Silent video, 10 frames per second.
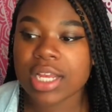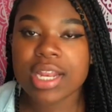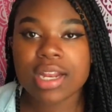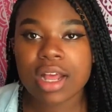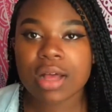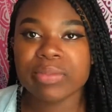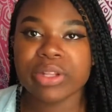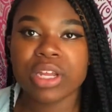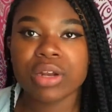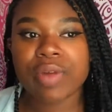getting up,
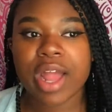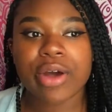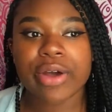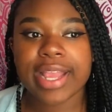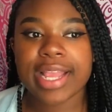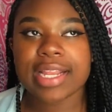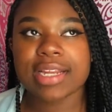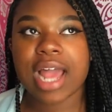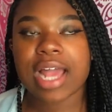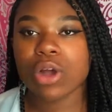looking around,
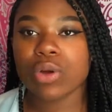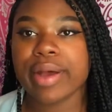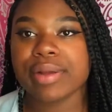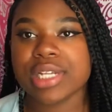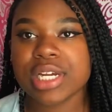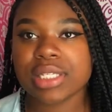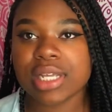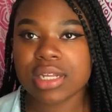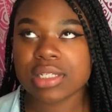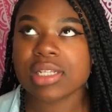and I go downstairs
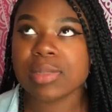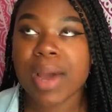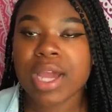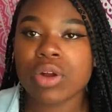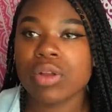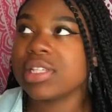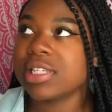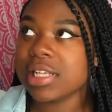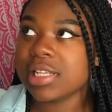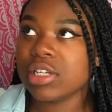and it's a spider on the
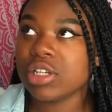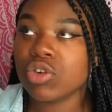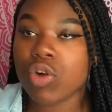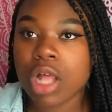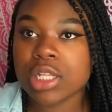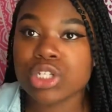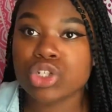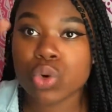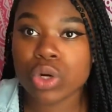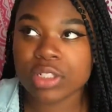ceiling crawling
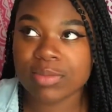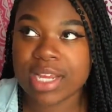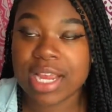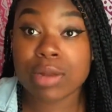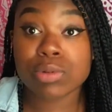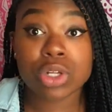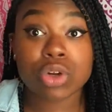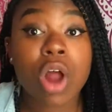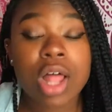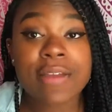towards me, and it was
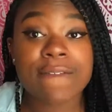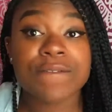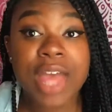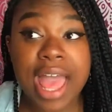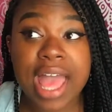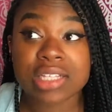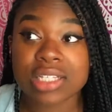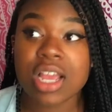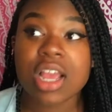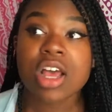crawling
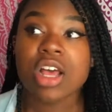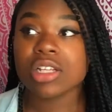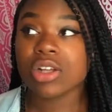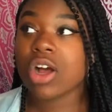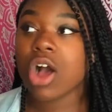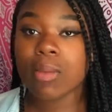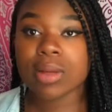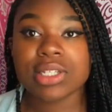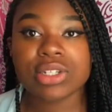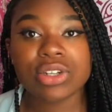fast. So I call
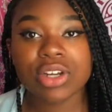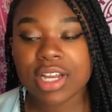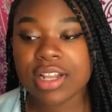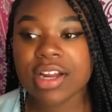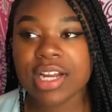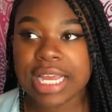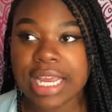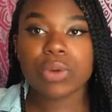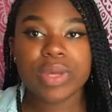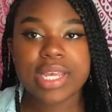my sister in there
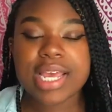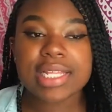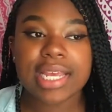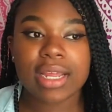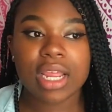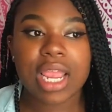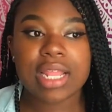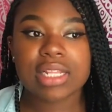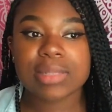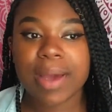again. So we kill it,
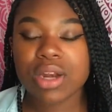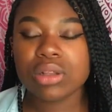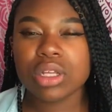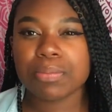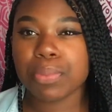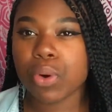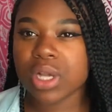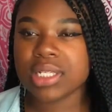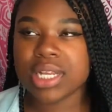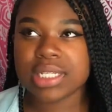and the spider looked
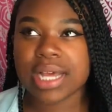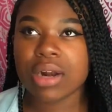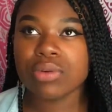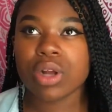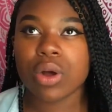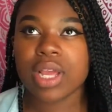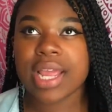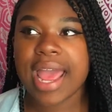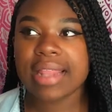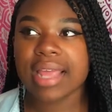poisonous. I don't know.
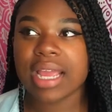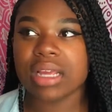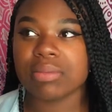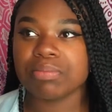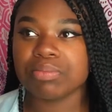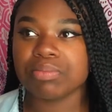It had like,